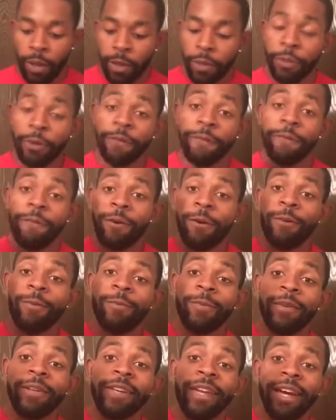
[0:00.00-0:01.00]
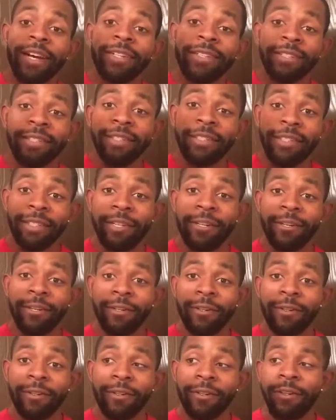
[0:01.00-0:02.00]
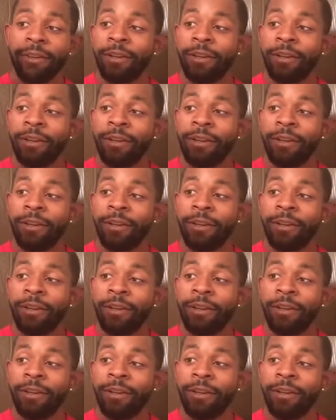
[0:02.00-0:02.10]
the foam minoxidil,